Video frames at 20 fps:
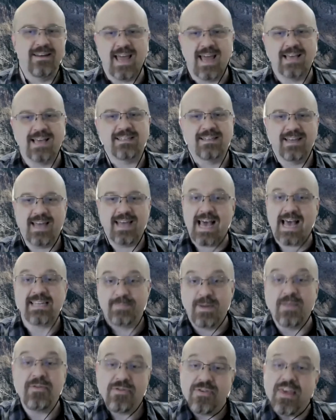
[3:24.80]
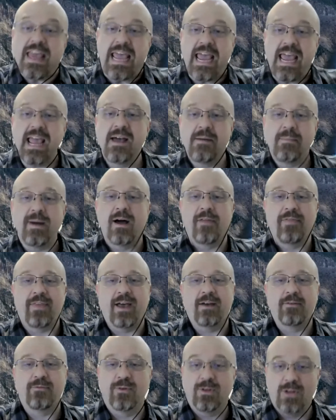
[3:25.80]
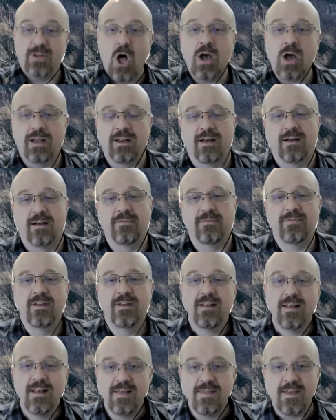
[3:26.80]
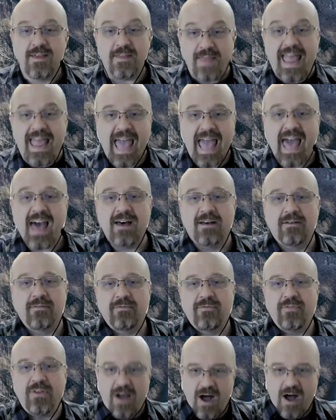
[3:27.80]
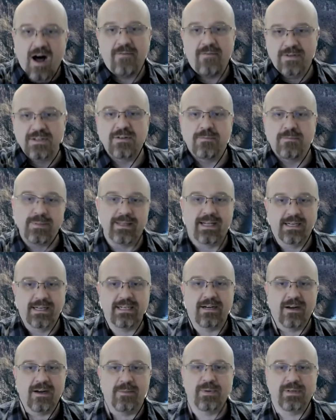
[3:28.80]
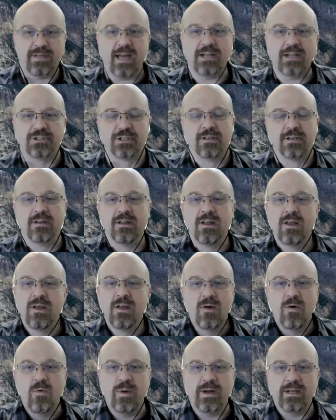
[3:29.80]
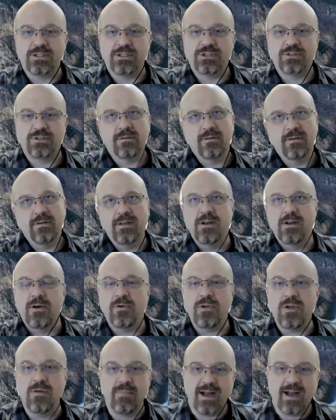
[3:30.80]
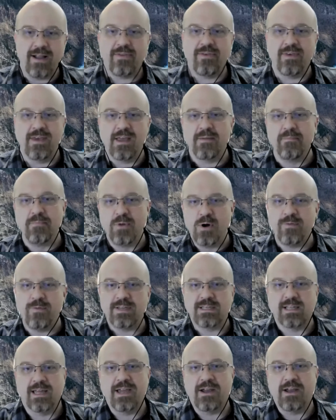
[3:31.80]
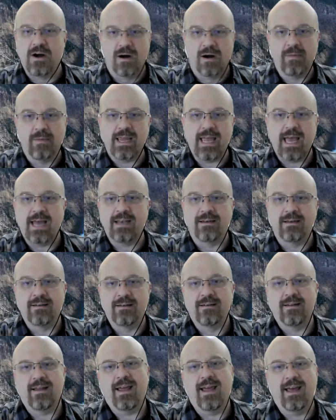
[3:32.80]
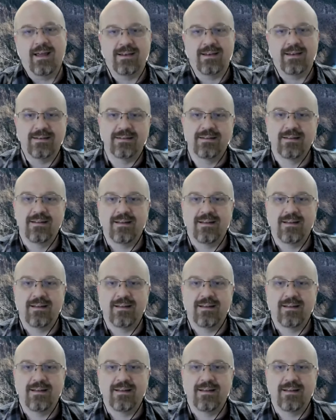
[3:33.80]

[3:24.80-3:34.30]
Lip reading: that NASA has been thinking about that for long enough that they have the Office of Planetary Protection, which, you know, you might think movies like Armageddon and